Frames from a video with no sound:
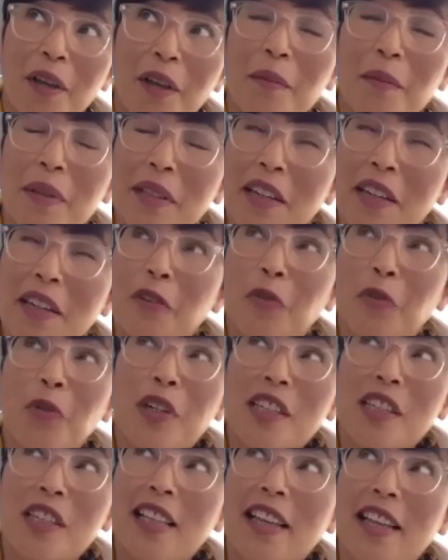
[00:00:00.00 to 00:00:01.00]
in other words,
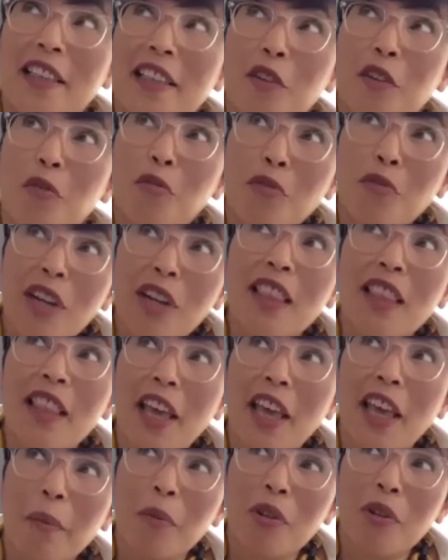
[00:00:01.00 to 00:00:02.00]
like the real
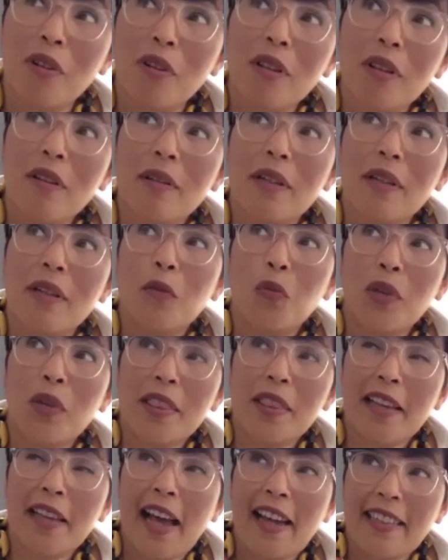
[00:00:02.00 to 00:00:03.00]
label with
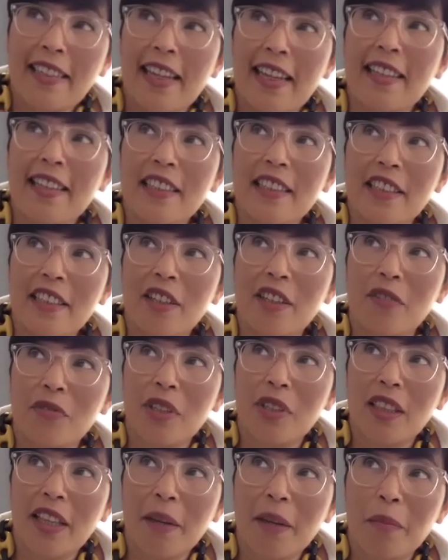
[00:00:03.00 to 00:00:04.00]
the identity of the
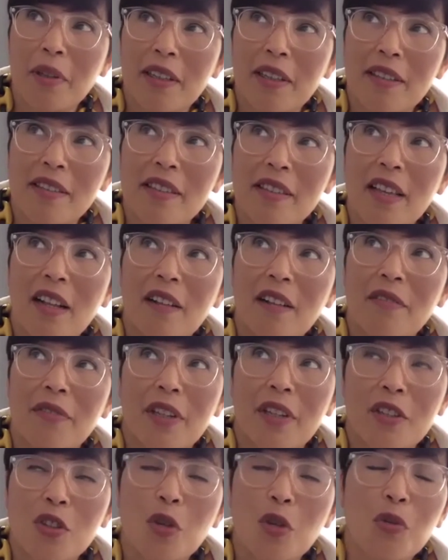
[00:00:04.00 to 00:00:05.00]
label itself is
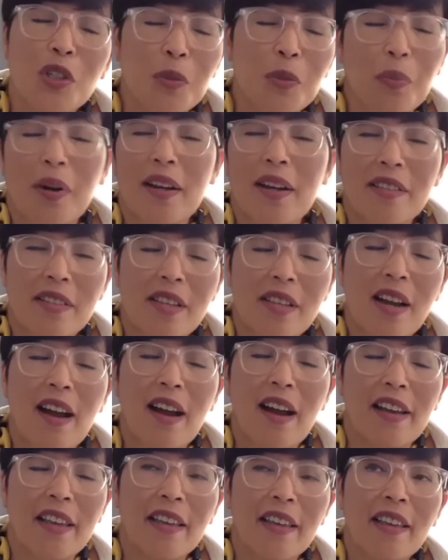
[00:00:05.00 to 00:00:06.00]
always priced
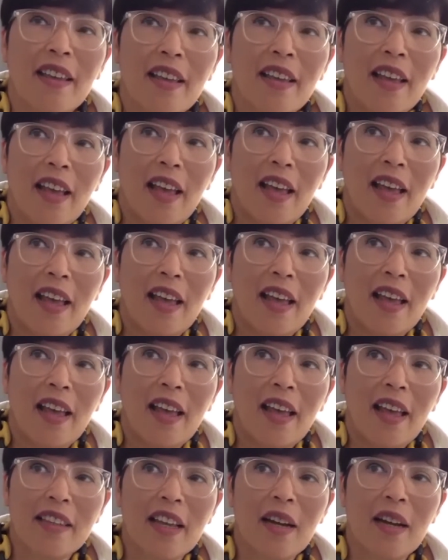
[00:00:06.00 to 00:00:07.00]
high. And then
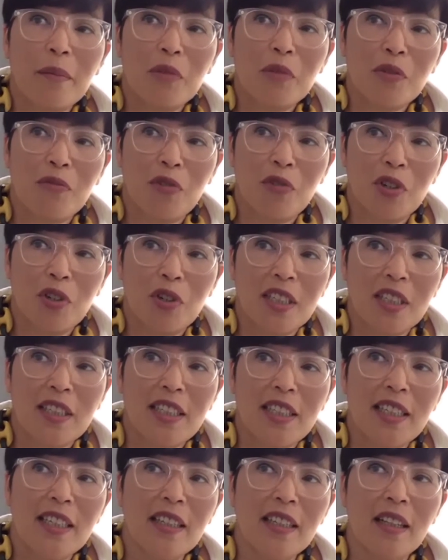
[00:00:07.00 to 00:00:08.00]
when it comes for the
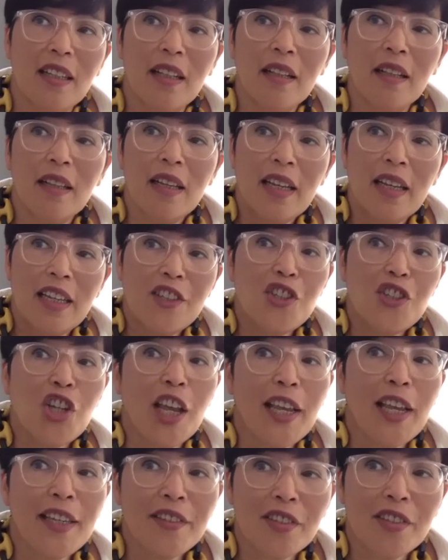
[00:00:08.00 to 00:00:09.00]
deal
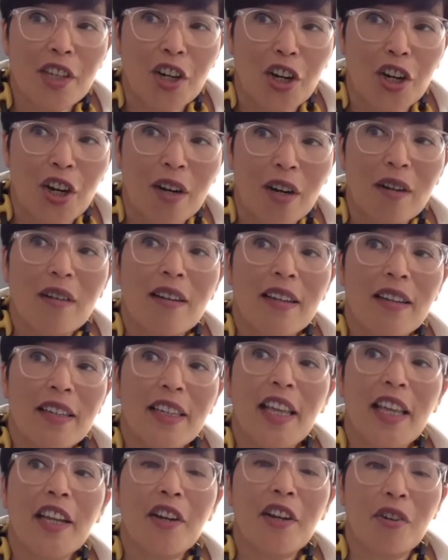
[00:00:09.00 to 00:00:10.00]
chaser,
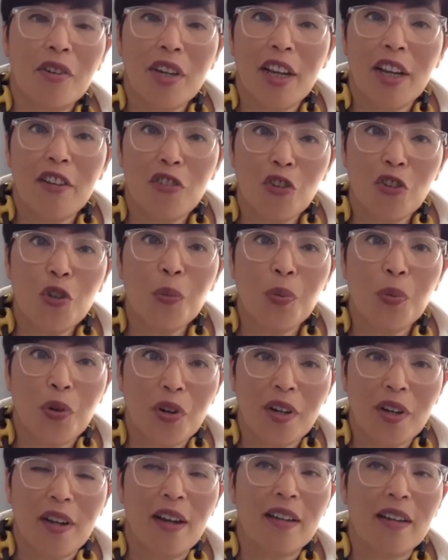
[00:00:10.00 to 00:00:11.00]
they create new
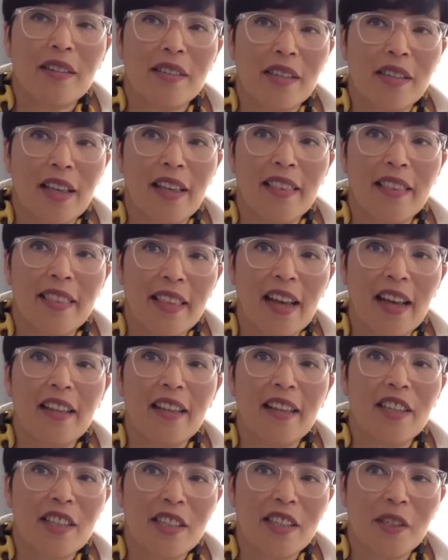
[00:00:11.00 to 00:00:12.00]
products, and that
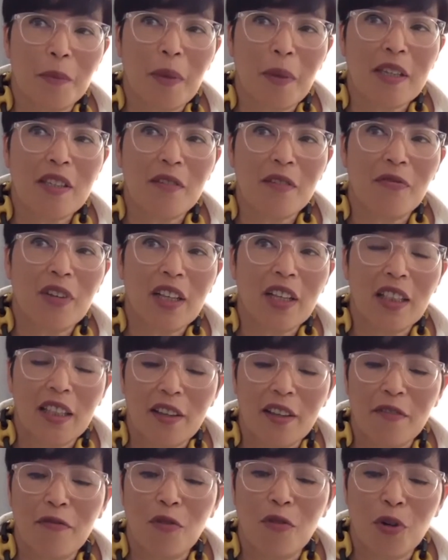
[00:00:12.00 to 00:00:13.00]
is specifically
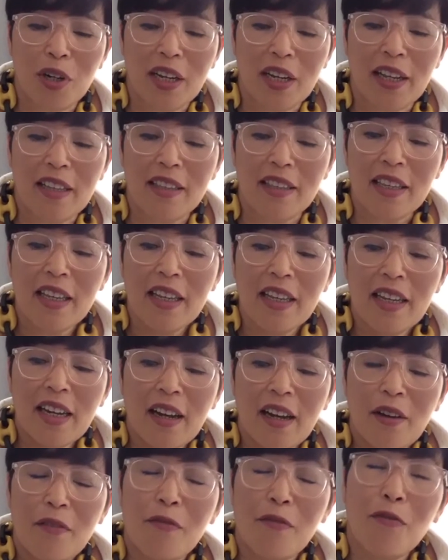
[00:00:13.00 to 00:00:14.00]
for that.
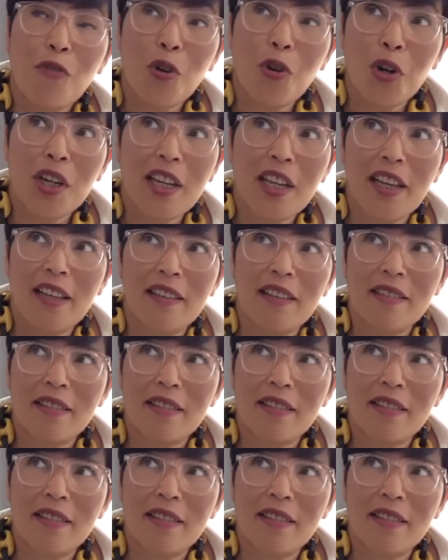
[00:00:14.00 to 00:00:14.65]
For the